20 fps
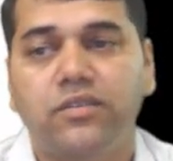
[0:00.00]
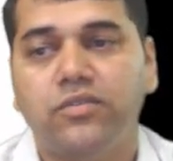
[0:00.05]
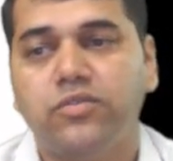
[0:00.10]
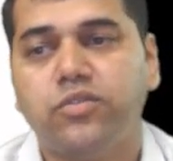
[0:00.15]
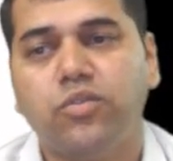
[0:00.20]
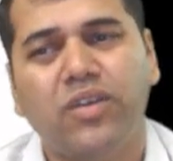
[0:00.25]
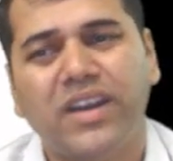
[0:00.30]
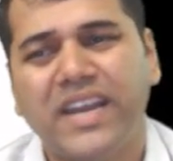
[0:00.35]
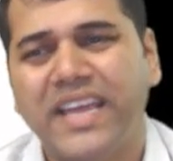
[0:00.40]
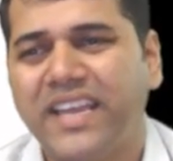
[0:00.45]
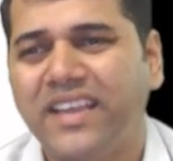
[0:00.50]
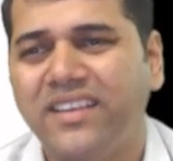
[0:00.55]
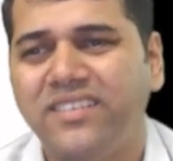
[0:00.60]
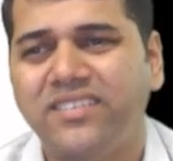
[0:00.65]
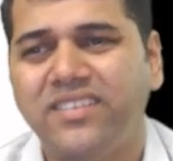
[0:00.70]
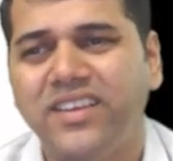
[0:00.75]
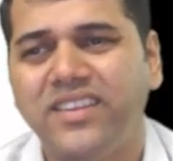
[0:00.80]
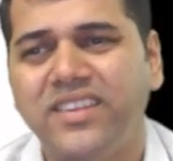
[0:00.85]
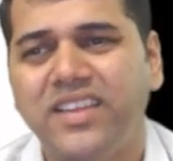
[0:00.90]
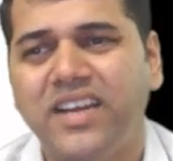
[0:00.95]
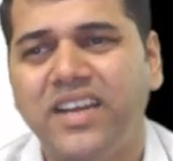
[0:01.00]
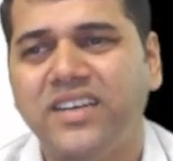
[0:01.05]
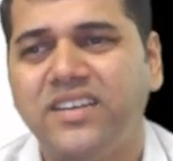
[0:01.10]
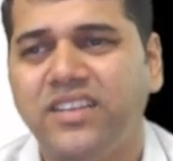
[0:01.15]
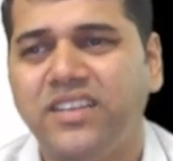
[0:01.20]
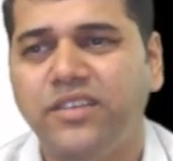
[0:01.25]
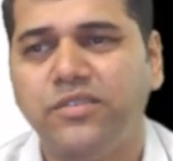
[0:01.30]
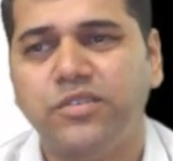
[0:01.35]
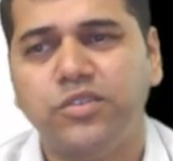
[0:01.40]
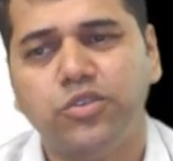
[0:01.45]
So what I can say that
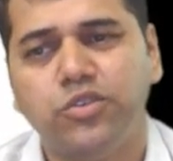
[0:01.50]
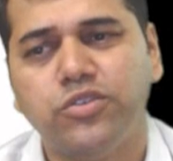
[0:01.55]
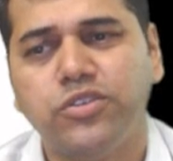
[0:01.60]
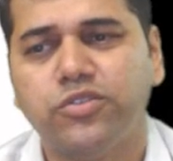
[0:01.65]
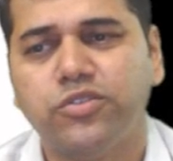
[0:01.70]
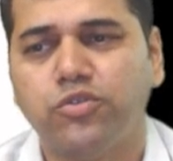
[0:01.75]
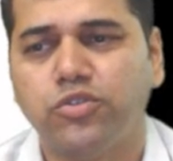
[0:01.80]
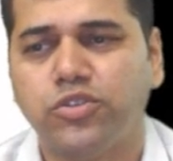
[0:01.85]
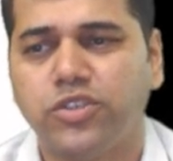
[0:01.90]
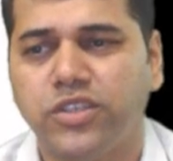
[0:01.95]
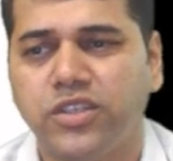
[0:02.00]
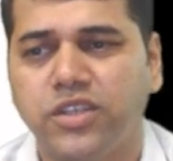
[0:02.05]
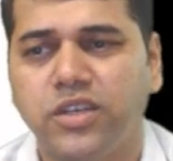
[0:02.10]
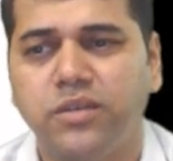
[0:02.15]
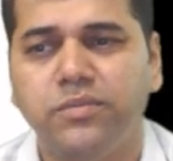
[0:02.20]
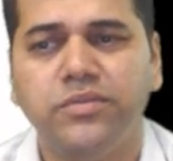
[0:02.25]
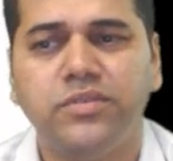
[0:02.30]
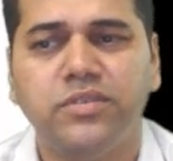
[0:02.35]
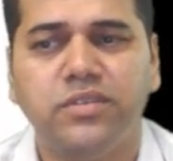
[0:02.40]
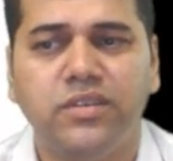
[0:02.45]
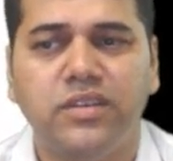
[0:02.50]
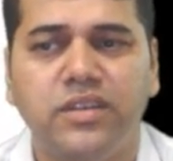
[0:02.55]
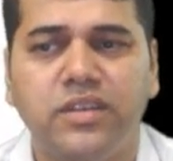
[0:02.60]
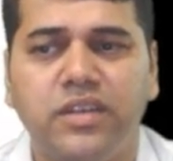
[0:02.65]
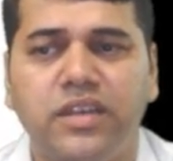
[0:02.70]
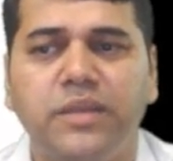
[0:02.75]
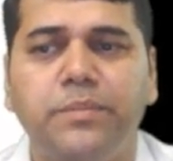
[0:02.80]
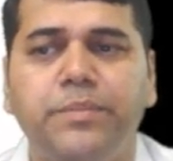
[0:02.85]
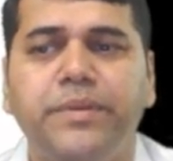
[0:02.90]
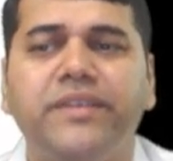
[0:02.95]
even though this question comes,
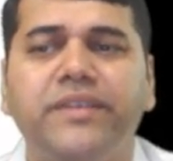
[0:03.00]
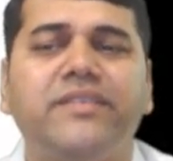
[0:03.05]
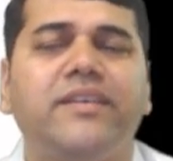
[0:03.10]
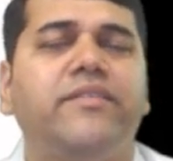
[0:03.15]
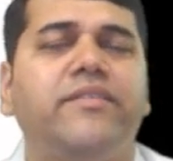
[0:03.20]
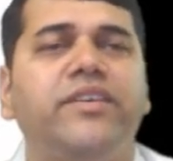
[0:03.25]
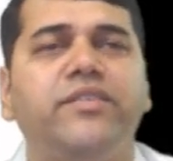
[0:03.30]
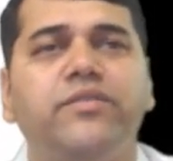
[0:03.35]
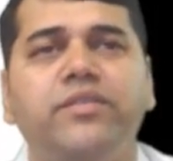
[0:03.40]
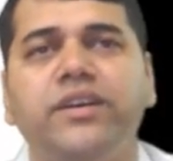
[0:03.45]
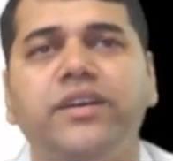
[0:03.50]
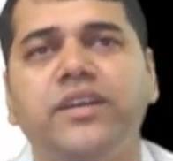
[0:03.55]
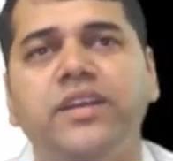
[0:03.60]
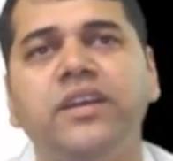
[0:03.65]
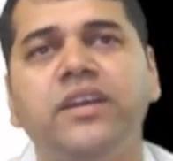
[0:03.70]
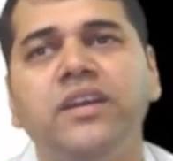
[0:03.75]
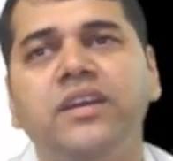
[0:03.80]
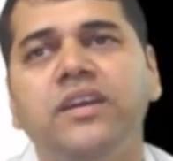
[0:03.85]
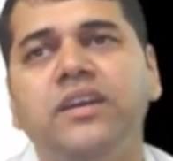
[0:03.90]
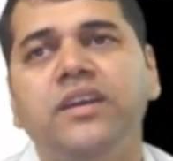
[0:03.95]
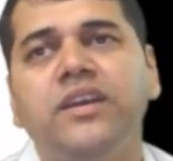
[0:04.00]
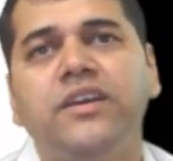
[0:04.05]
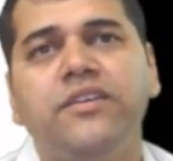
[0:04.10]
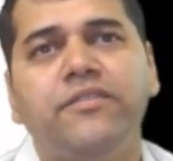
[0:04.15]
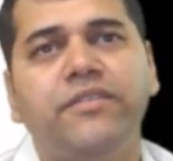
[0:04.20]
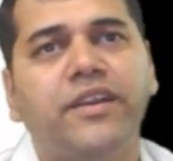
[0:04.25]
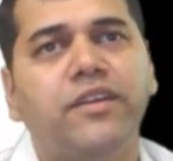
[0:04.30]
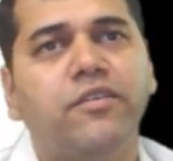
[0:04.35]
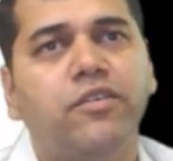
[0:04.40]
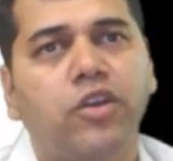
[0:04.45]
repeat 720,
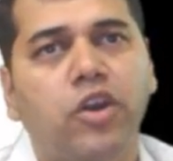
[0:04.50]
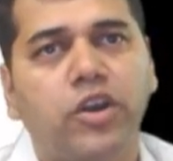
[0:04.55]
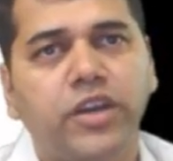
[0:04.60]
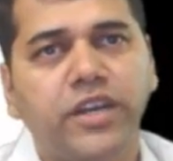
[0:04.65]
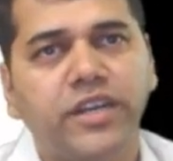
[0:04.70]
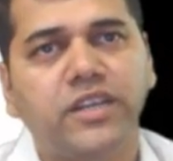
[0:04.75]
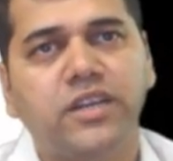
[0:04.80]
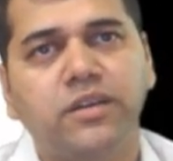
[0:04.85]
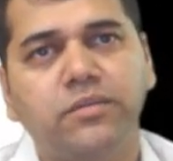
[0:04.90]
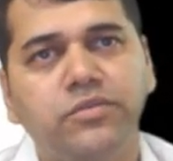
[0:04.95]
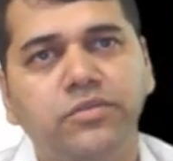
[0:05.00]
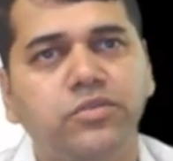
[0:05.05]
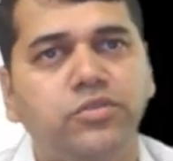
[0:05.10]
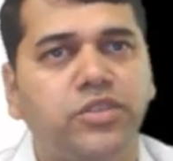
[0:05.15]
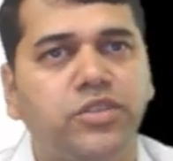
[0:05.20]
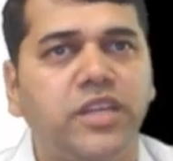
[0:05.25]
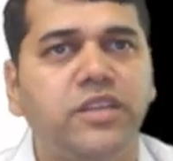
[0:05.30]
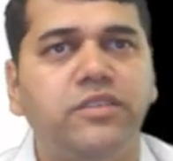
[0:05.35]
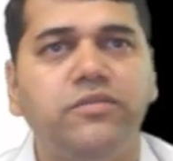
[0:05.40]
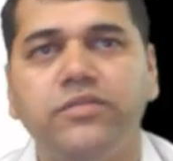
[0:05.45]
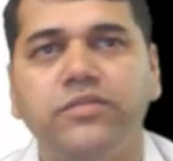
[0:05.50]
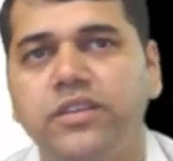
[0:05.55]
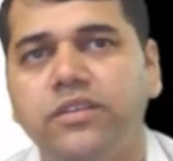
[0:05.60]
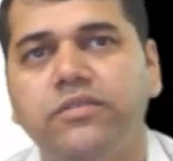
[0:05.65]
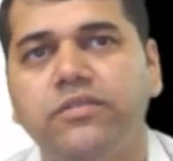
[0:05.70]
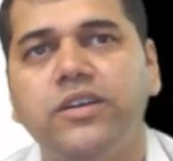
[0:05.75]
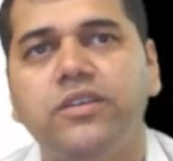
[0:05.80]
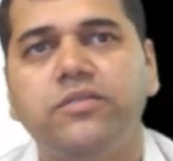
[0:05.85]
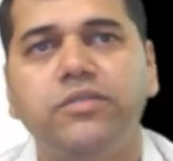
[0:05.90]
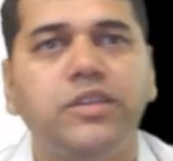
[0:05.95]
wherever audit comes, change with the
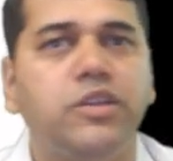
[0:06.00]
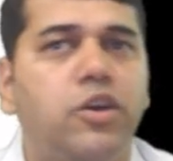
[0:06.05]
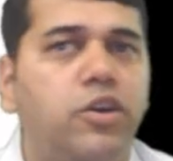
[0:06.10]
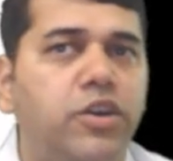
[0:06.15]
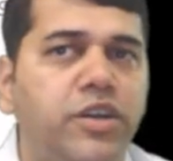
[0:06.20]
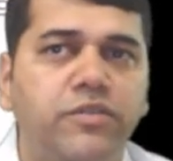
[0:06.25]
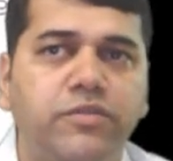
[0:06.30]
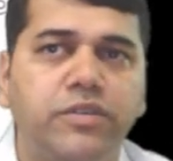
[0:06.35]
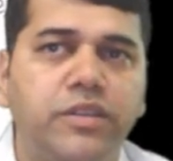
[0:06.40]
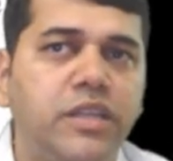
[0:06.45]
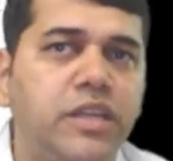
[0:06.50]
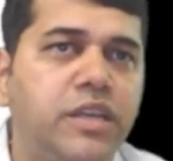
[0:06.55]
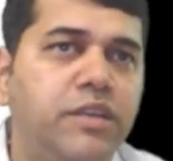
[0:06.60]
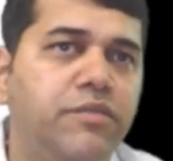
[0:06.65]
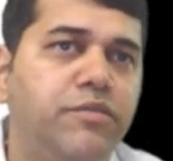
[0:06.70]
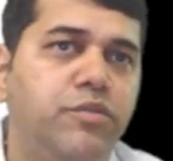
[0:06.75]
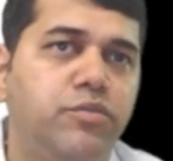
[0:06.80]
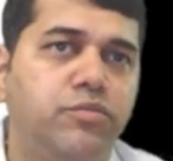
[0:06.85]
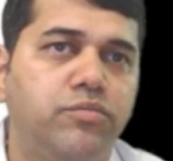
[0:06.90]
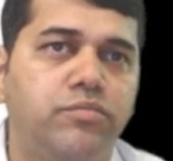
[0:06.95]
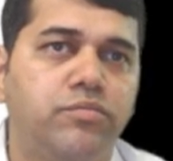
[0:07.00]
word with the audit with the review.